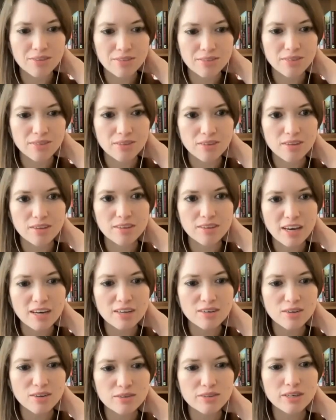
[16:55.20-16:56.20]
I think,
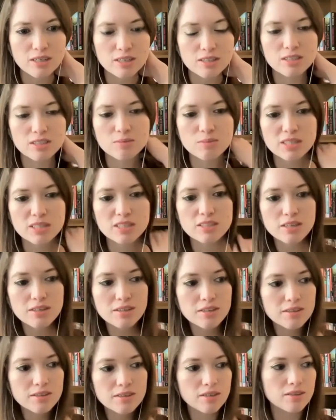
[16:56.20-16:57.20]
no, it does. Because I
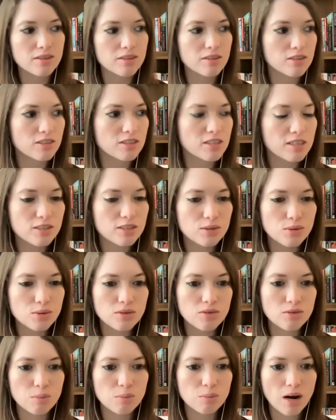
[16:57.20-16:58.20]
think that that's sort
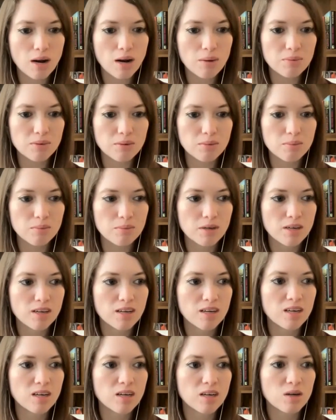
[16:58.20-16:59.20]
of a problem
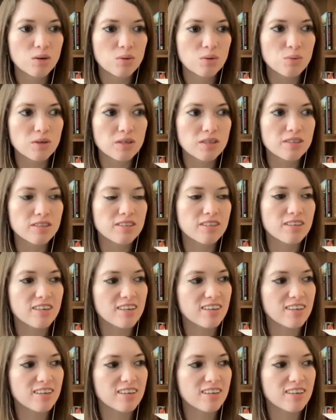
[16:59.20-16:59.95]
with,